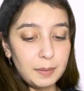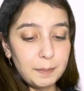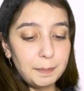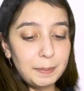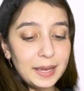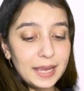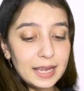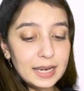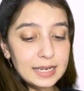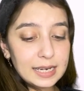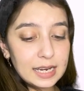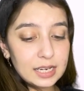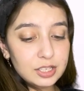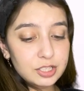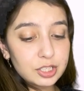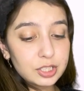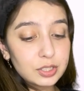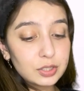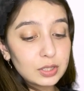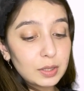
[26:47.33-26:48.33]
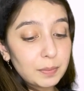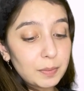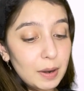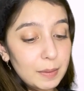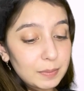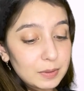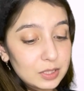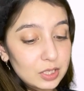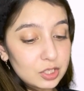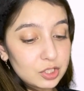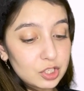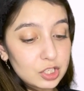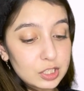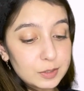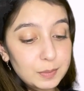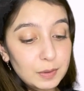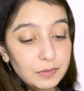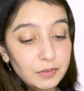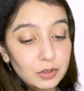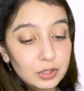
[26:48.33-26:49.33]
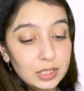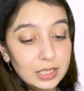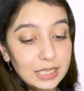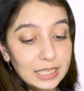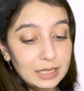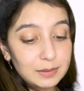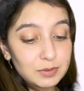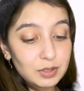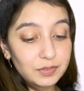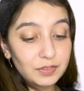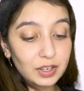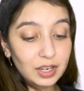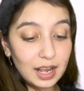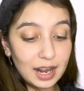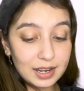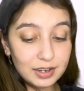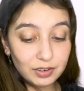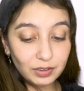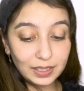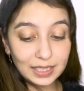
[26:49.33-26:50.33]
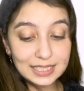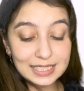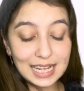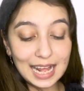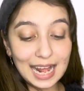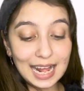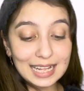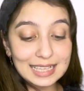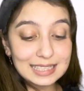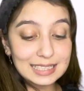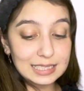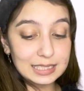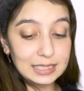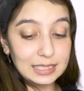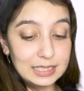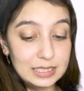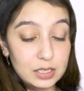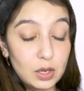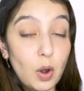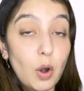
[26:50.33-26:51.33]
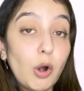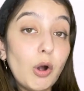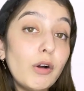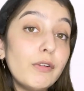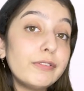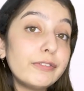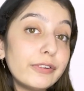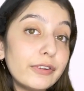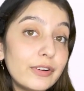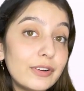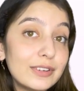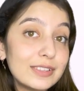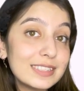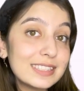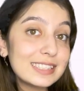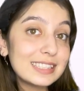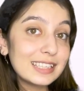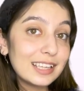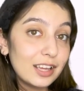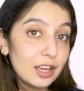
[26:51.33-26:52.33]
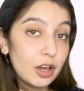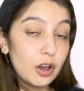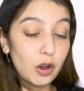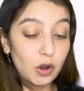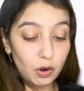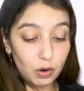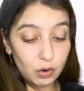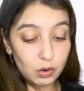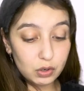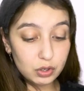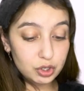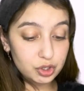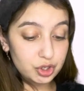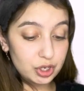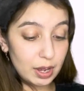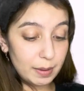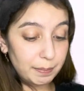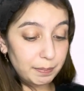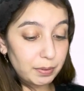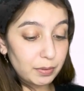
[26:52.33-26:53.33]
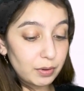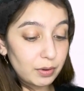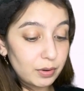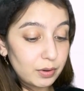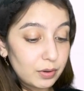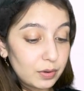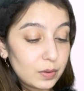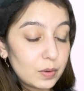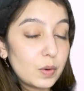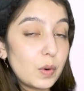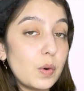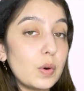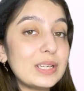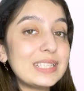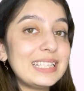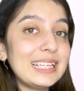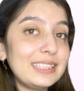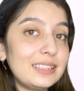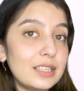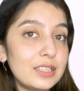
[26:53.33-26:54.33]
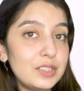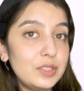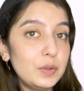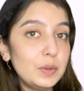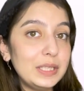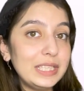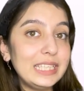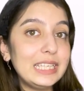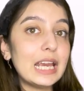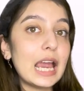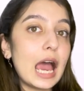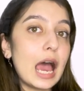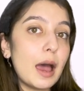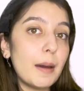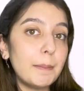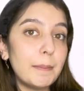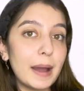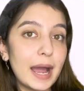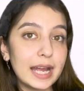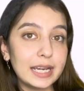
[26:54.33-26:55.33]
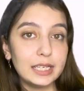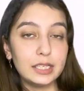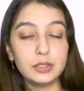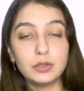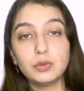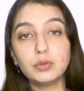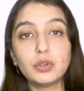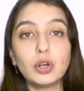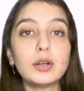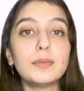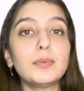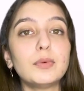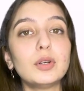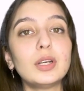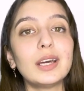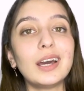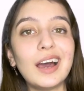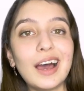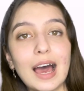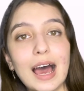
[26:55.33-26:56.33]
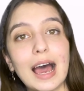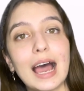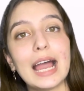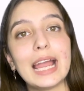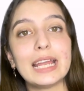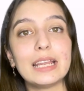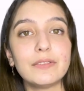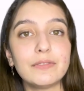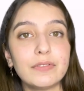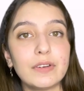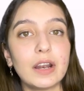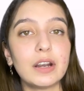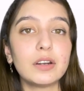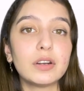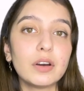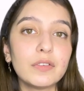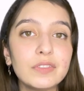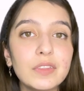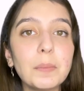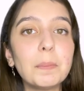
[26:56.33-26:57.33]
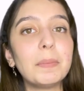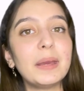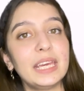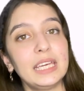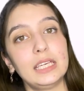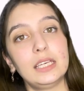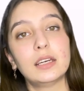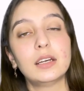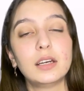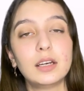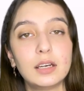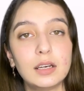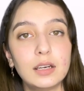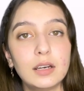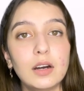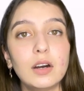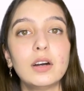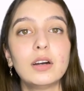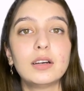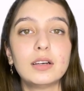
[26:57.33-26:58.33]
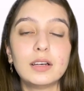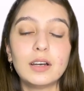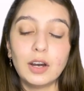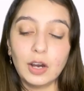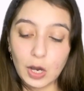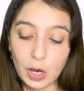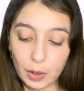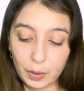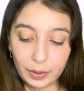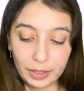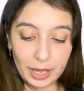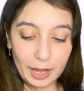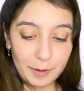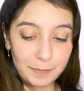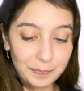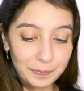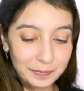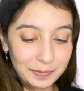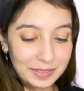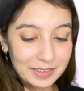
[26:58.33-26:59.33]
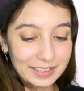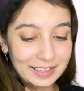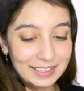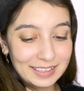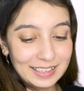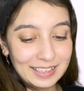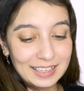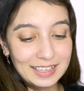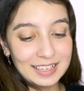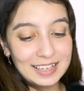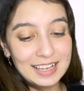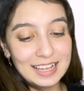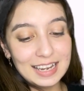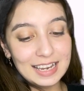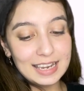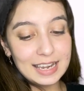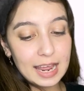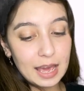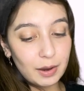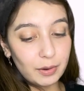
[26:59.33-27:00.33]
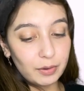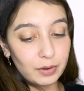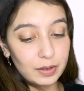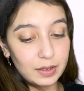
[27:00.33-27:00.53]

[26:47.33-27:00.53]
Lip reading: Pay attention to the prepositions before the names of the countries and cities. En France, en Japon, aux États-Unis, à Paris. Do not put a in front of the pays. Okay. Now,